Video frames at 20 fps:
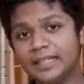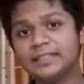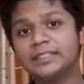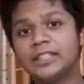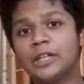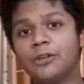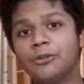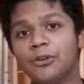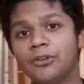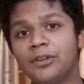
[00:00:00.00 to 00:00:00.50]

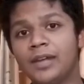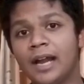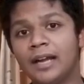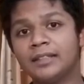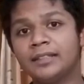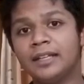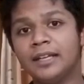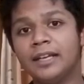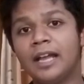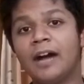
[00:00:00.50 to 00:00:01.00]
is how you
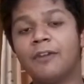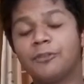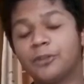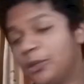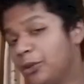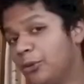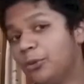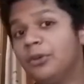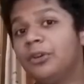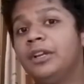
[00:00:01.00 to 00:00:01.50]
reacted
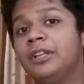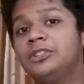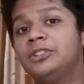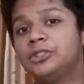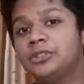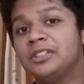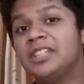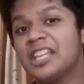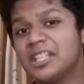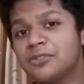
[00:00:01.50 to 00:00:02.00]
after you
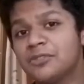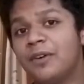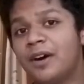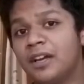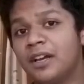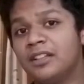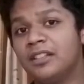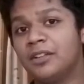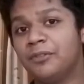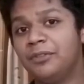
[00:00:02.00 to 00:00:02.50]
reached this
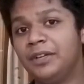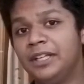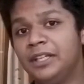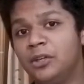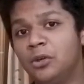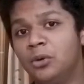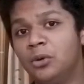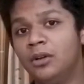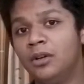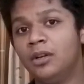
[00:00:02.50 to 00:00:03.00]
far in the video.